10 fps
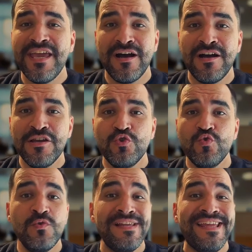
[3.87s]
AI
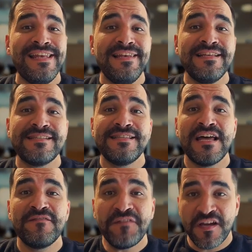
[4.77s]
tool in less
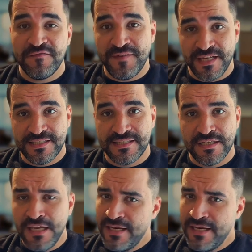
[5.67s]
than 5 minutes.